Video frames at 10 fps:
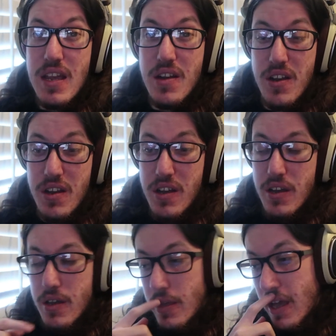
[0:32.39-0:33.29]

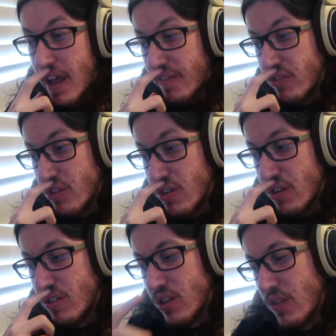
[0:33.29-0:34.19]

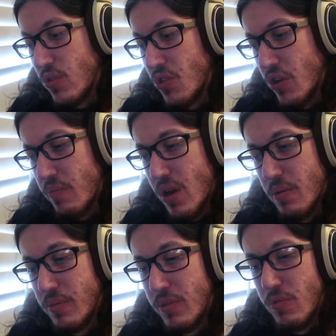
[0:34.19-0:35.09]
after, even though I
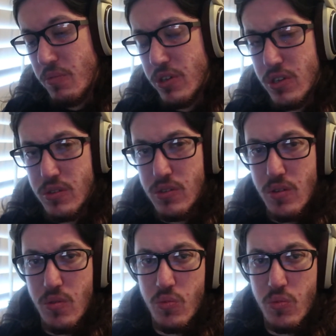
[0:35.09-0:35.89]
probably won't, because